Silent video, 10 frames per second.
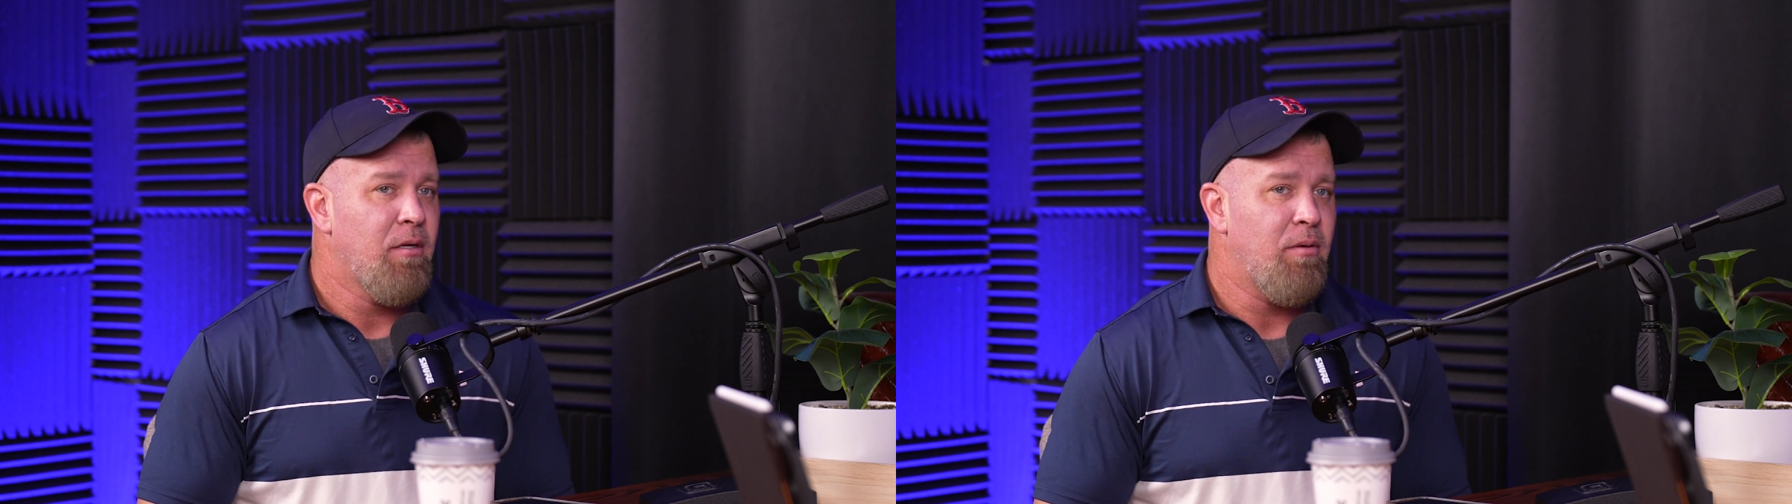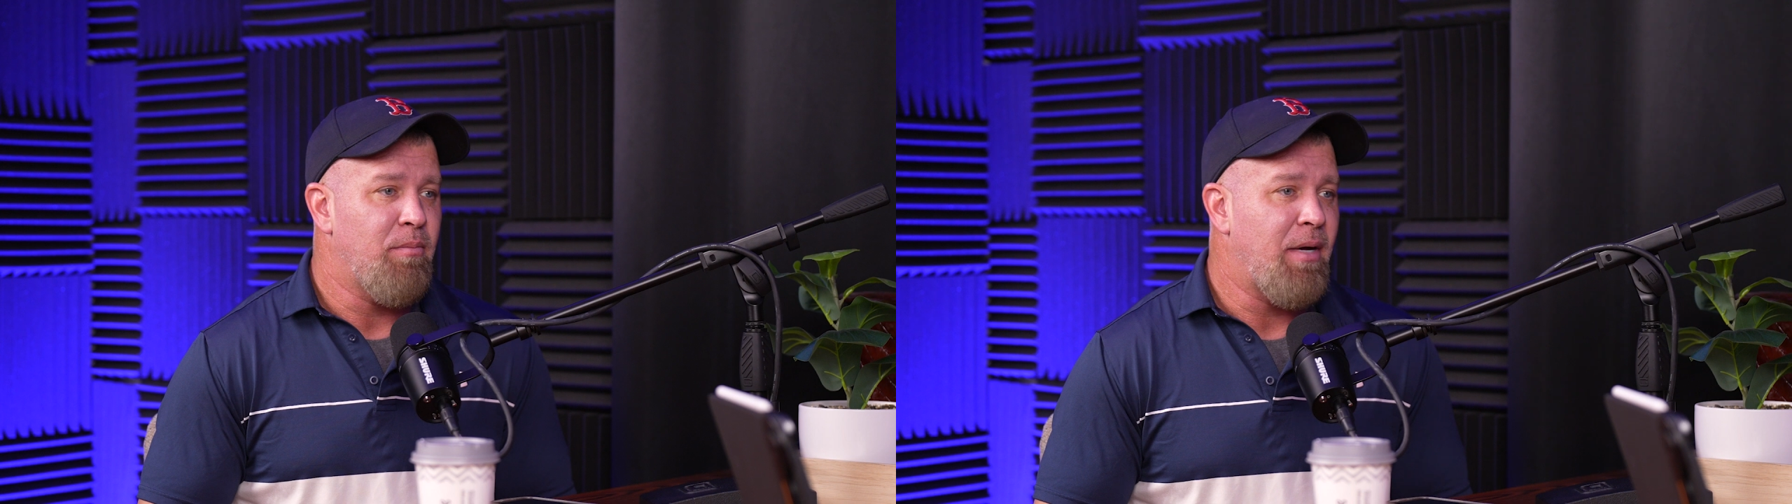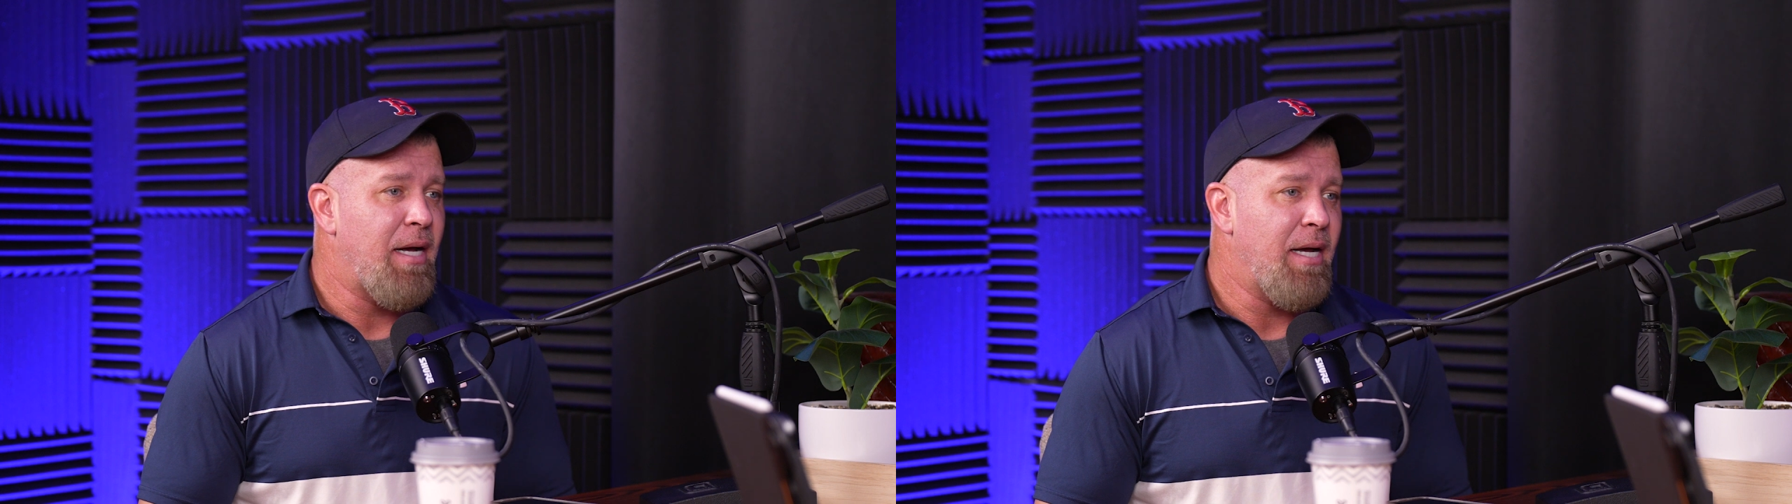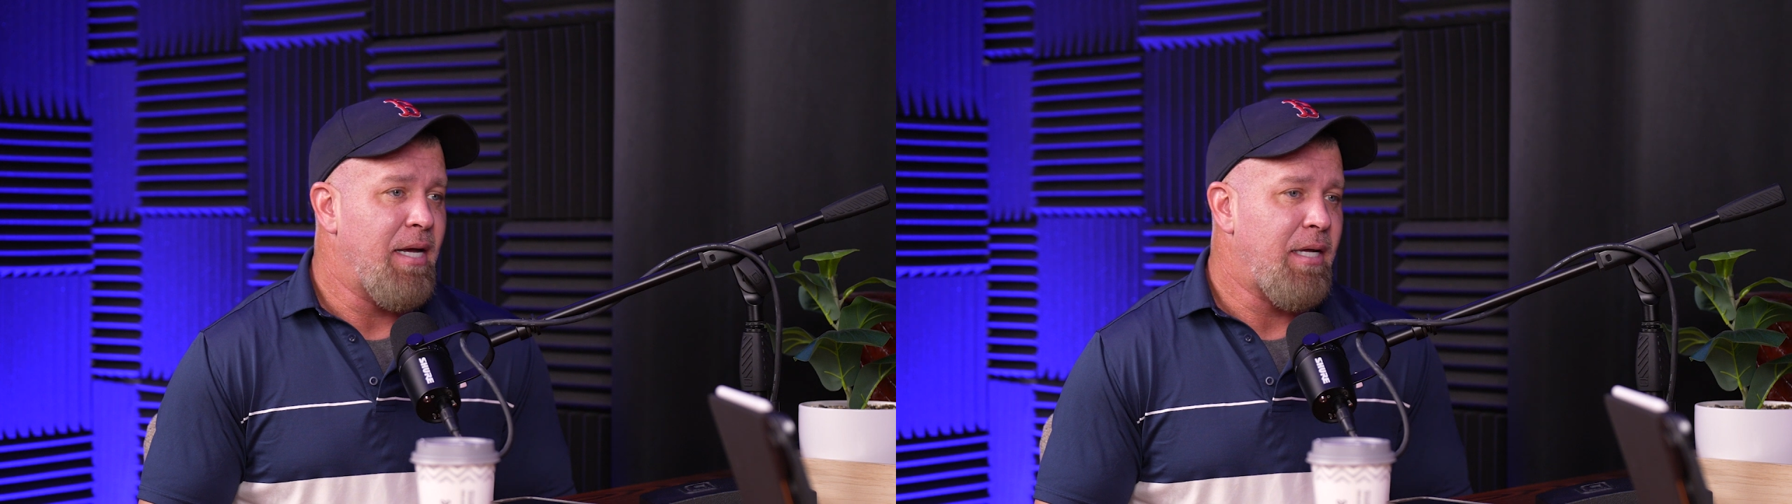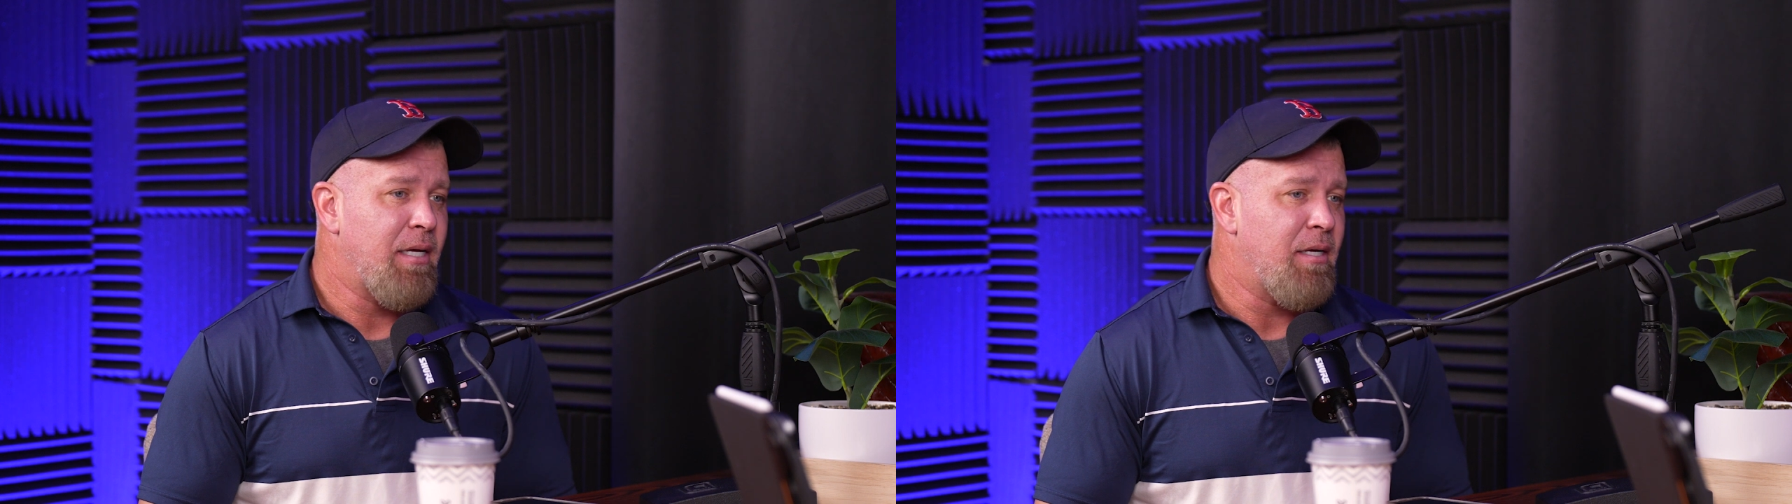
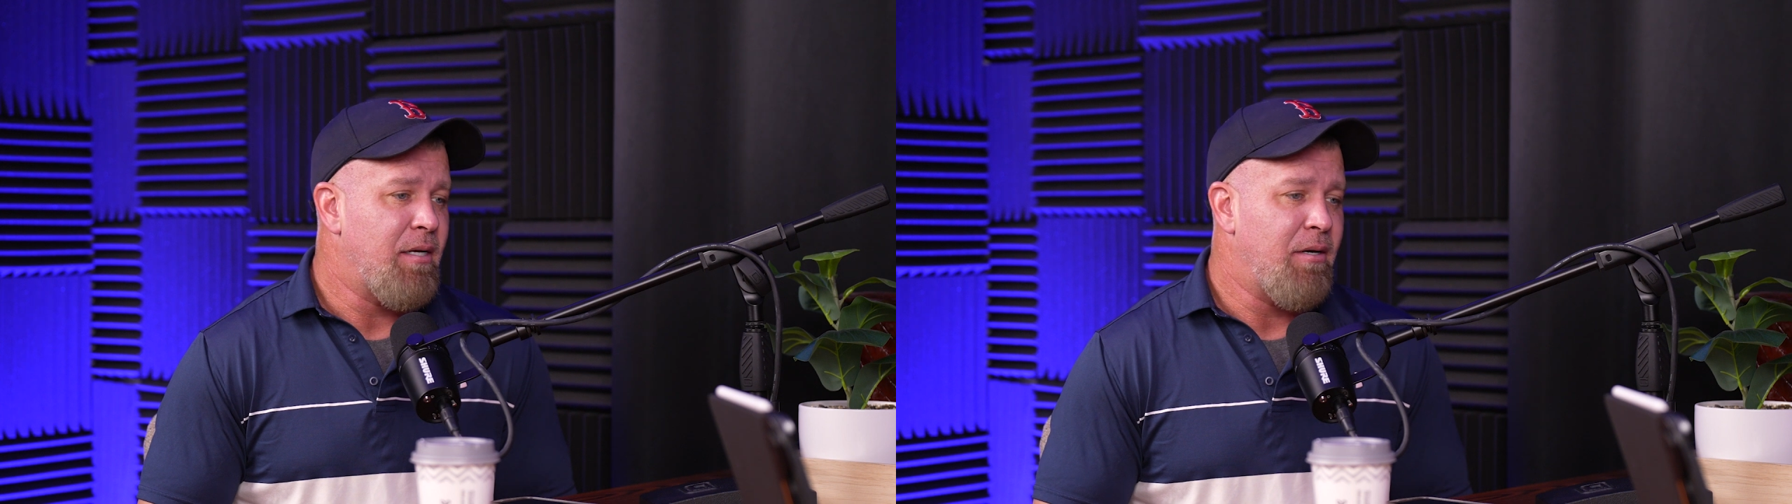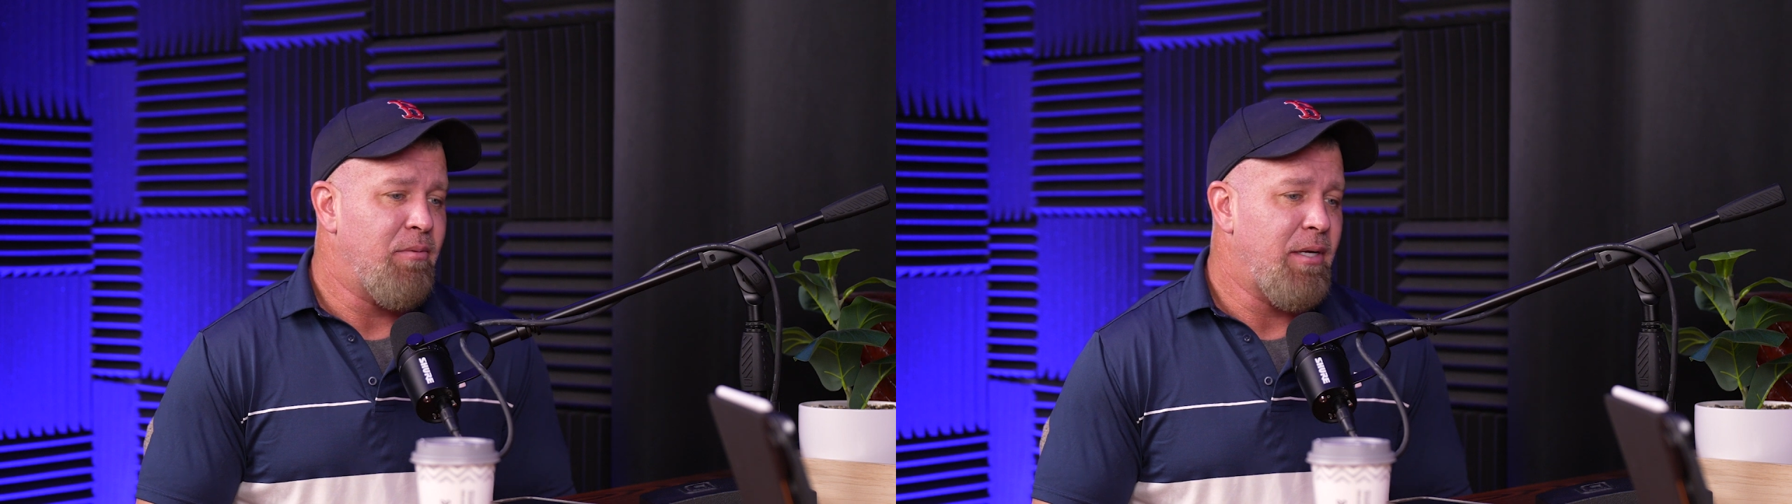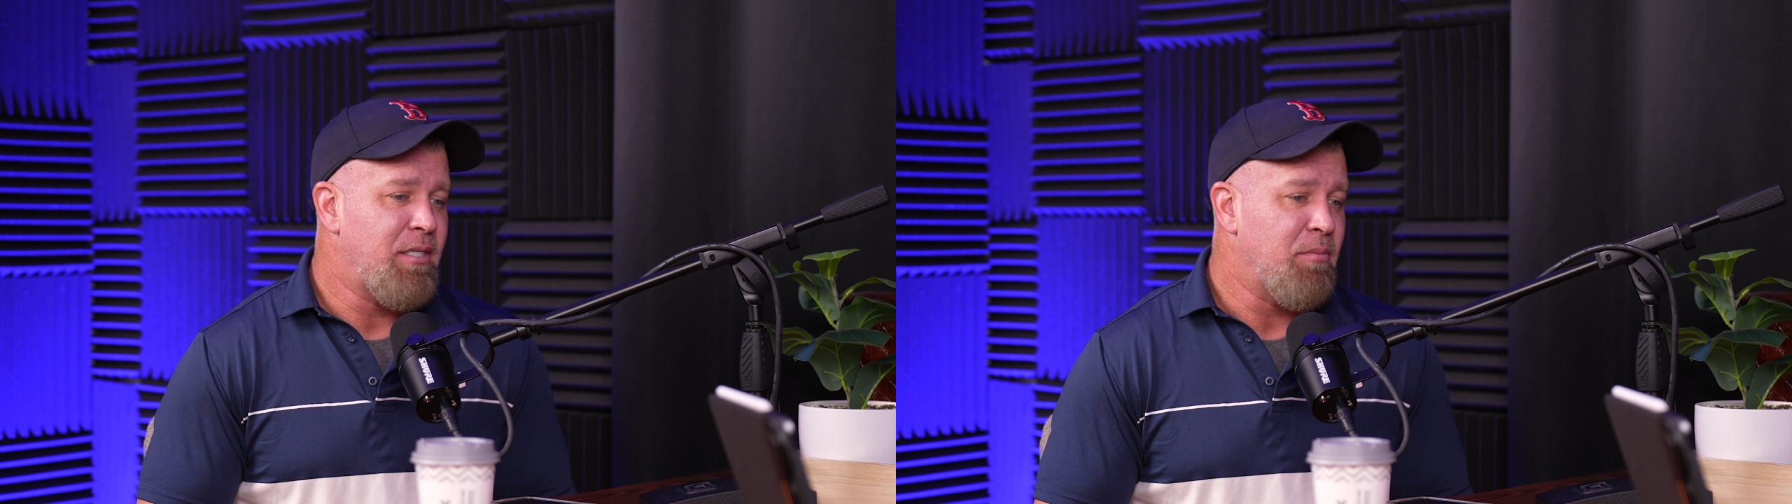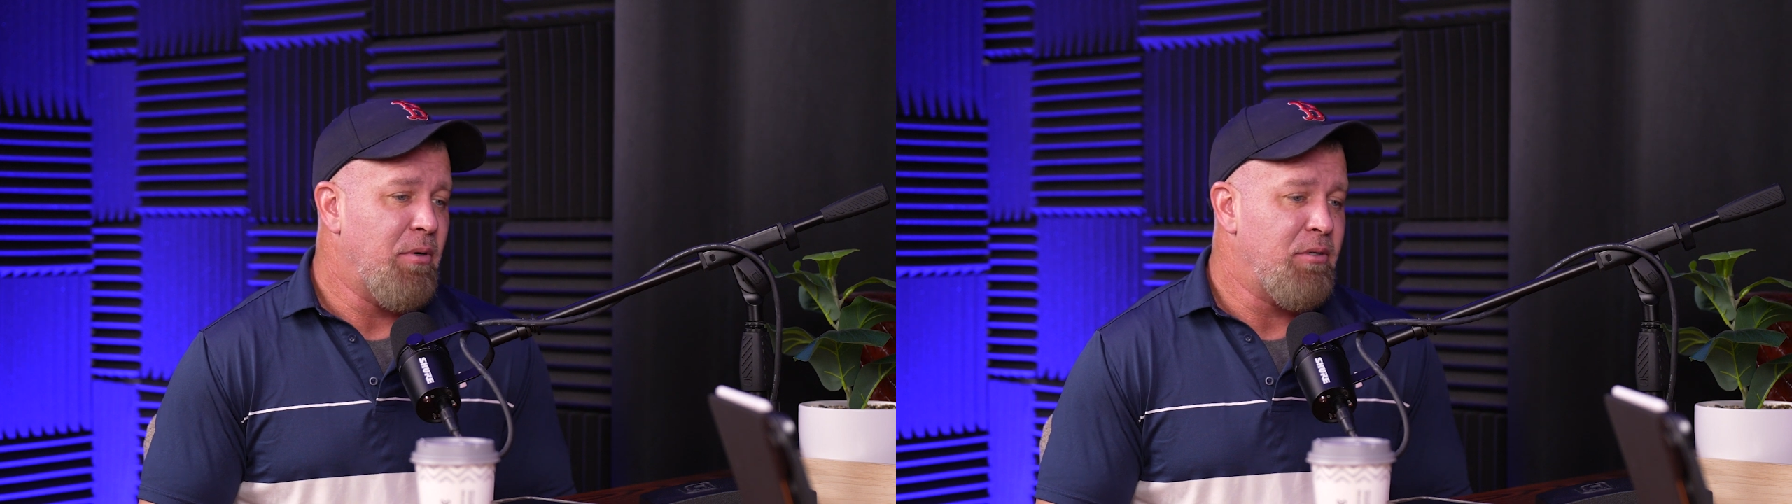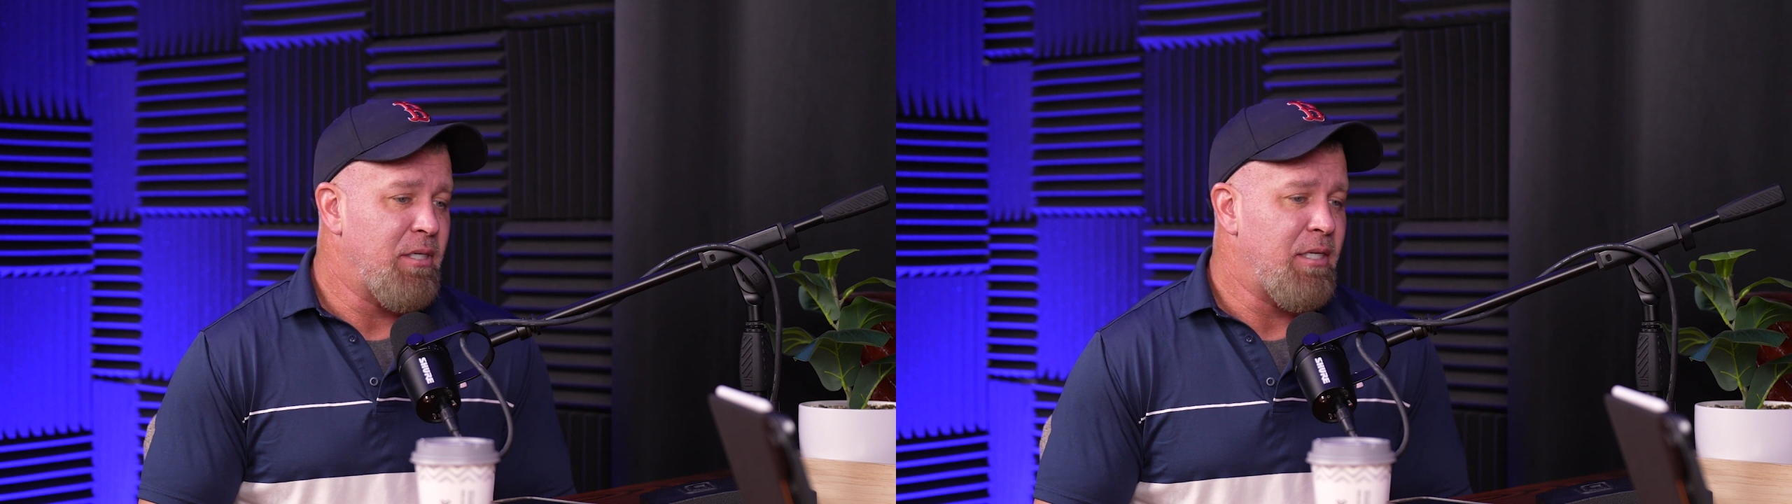My range of motion